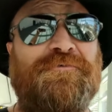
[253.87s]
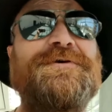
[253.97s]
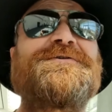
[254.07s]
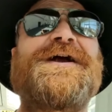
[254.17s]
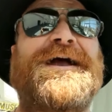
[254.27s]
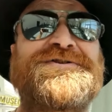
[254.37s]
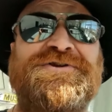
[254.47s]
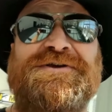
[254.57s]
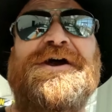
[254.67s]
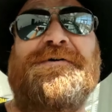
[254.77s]
where you're
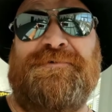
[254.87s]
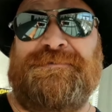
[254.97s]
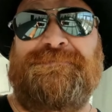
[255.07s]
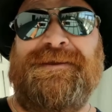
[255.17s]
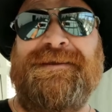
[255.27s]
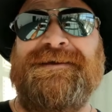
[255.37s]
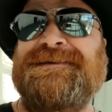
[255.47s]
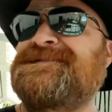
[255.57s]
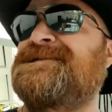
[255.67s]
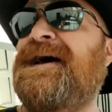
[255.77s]
actually going
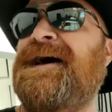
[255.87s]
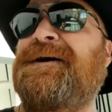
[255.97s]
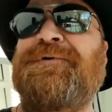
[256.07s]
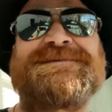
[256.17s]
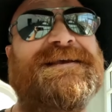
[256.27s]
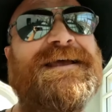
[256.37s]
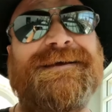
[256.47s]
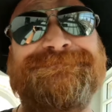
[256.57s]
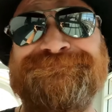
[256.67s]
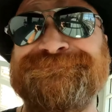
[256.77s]
because uh, once
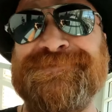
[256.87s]
again,